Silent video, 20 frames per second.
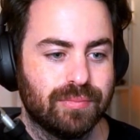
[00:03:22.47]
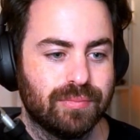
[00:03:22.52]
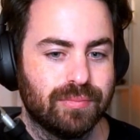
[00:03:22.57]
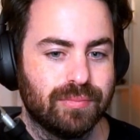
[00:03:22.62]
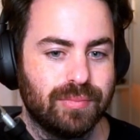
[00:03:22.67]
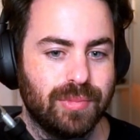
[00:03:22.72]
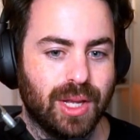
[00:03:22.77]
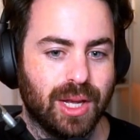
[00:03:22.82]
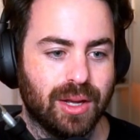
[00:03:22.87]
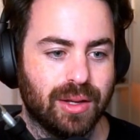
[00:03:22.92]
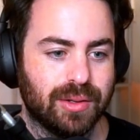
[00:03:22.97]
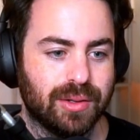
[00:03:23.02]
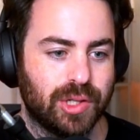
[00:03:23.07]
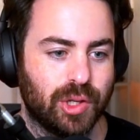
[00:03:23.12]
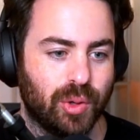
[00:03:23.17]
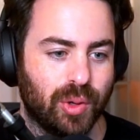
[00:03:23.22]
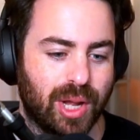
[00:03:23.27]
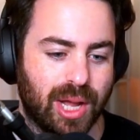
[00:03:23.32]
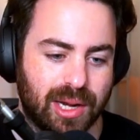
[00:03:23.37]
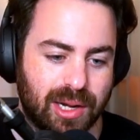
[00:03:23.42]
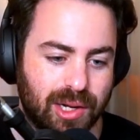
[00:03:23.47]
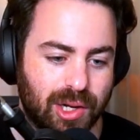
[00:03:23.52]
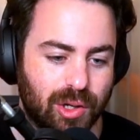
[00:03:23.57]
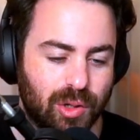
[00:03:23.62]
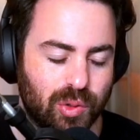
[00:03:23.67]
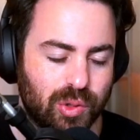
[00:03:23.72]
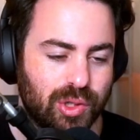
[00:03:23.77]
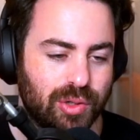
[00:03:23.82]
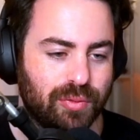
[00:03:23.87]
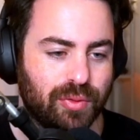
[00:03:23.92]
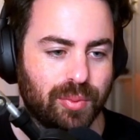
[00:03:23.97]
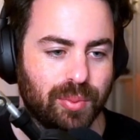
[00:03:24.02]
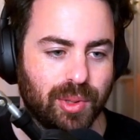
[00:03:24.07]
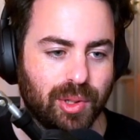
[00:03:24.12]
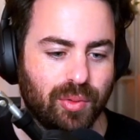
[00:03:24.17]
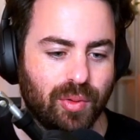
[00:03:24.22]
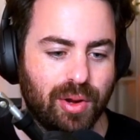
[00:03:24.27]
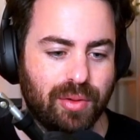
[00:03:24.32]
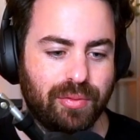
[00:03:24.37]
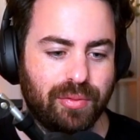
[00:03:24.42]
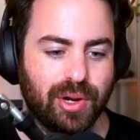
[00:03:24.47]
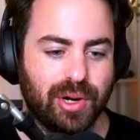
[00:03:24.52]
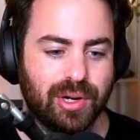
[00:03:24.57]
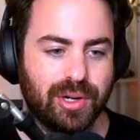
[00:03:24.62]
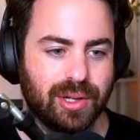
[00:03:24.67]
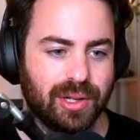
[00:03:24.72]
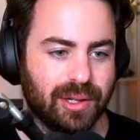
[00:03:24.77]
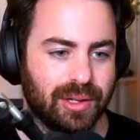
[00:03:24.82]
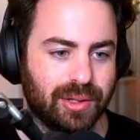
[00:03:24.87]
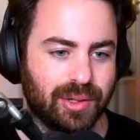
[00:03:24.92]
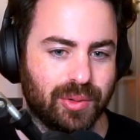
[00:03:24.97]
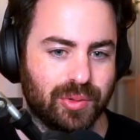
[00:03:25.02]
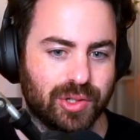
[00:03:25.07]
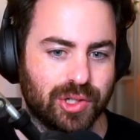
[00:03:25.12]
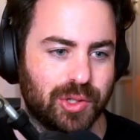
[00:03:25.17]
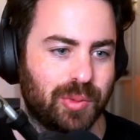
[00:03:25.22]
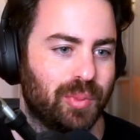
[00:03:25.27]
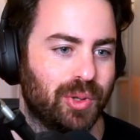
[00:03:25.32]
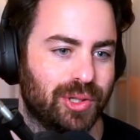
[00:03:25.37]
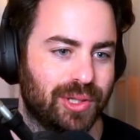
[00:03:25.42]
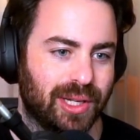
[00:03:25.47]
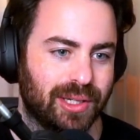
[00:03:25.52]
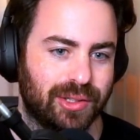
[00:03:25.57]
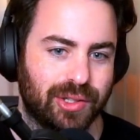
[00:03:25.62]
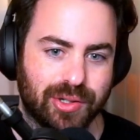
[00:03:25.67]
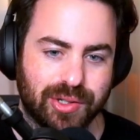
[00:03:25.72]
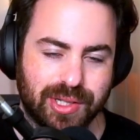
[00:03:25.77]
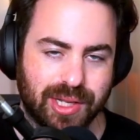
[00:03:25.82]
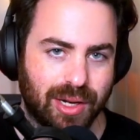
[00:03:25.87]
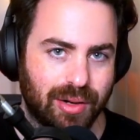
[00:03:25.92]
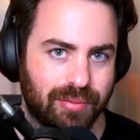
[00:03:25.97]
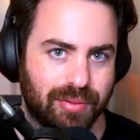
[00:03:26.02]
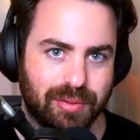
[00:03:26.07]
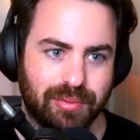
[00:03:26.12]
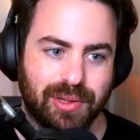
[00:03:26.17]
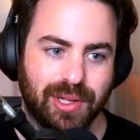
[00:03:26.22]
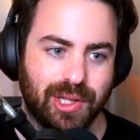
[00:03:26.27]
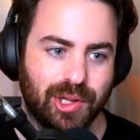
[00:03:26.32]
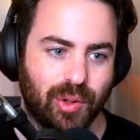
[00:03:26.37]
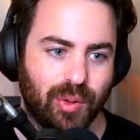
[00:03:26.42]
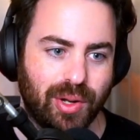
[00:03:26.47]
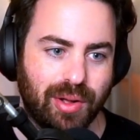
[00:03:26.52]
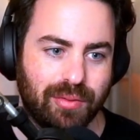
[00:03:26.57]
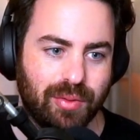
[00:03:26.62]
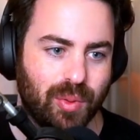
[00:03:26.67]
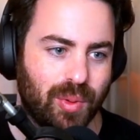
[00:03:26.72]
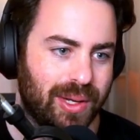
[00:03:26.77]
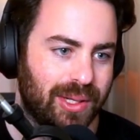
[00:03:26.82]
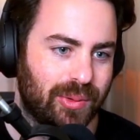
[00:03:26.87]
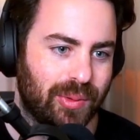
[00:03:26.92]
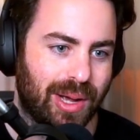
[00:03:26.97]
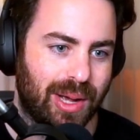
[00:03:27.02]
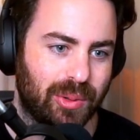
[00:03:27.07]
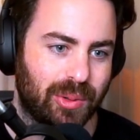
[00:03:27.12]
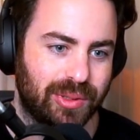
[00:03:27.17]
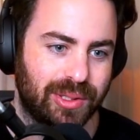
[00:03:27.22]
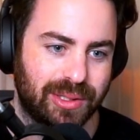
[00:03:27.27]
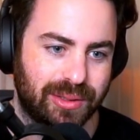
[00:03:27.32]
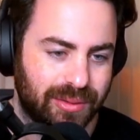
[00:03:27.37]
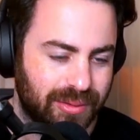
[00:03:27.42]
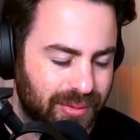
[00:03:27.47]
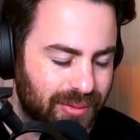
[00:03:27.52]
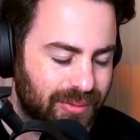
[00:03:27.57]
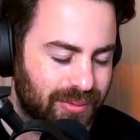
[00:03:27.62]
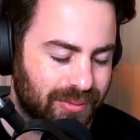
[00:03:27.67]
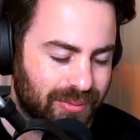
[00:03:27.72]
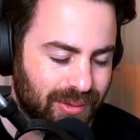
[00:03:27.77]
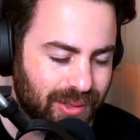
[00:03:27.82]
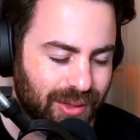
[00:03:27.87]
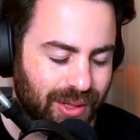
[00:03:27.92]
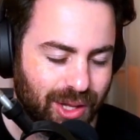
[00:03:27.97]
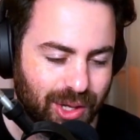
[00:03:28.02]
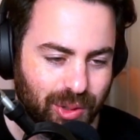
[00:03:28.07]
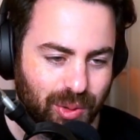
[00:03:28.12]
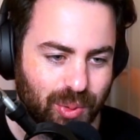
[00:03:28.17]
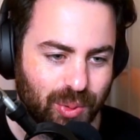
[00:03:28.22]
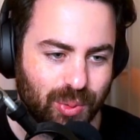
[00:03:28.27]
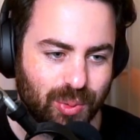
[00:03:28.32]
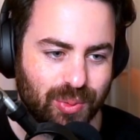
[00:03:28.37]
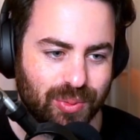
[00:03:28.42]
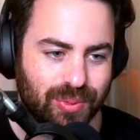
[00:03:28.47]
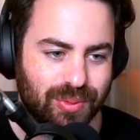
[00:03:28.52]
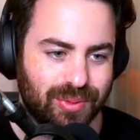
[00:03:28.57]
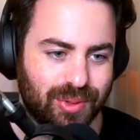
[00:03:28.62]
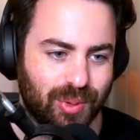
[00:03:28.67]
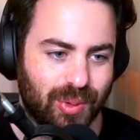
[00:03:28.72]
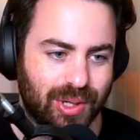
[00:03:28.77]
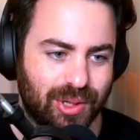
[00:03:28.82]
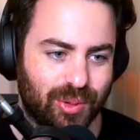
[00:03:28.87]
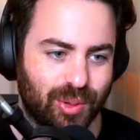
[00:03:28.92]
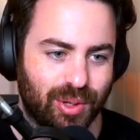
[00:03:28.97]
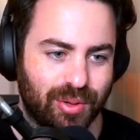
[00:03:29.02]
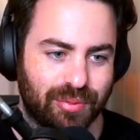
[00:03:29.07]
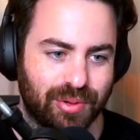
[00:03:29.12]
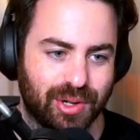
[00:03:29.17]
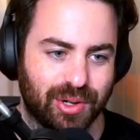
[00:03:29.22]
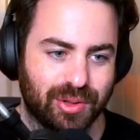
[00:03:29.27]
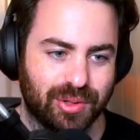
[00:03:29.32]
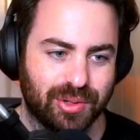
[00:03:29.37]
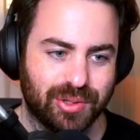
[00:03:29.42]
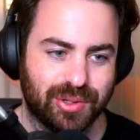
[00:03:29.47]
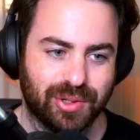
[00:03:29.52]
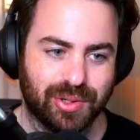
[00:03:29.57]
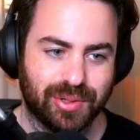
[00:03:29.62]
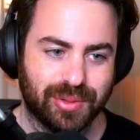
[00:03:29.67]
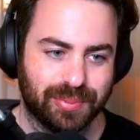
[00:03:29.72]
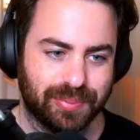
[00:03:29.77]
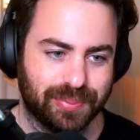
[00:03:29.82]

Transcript: Yeah, so you get an illusion from the graveyard and you just protect yourself if they don't have a way to out it, and then you get to live another turn.